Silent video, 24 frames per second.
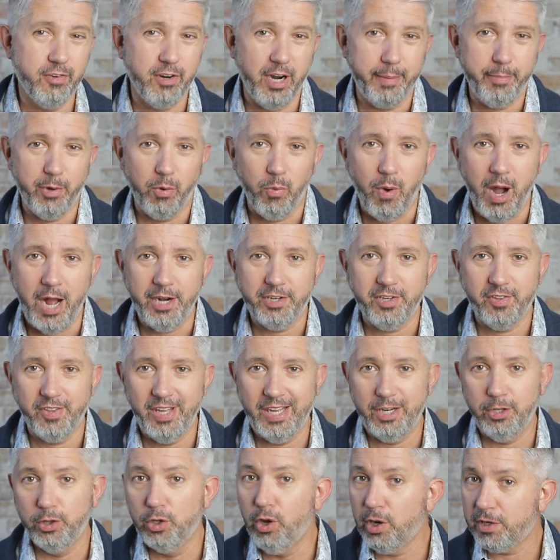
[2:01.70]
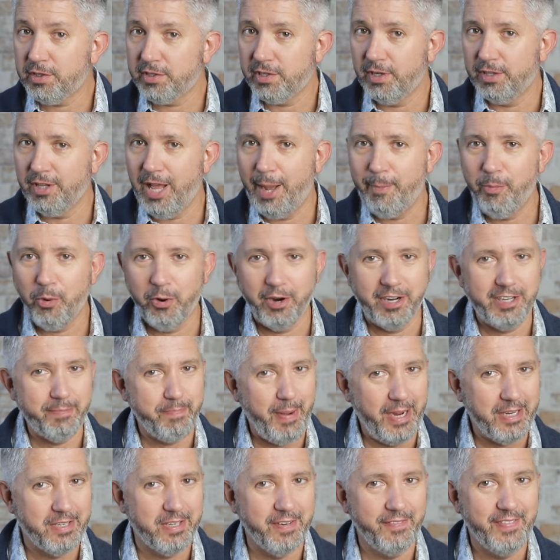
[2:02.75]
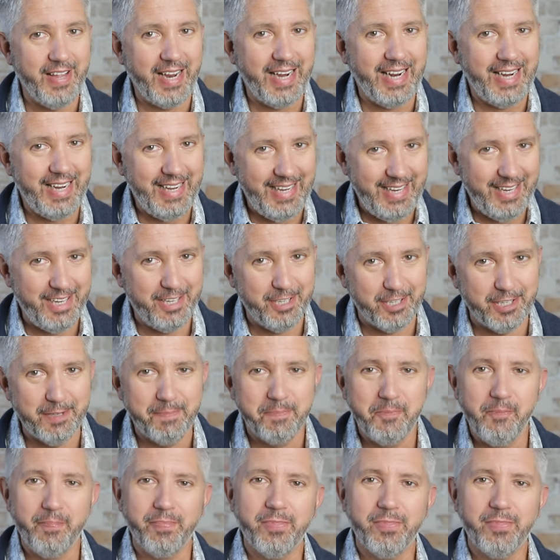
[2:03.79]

incredible watch that looks a lot more expensive than it is,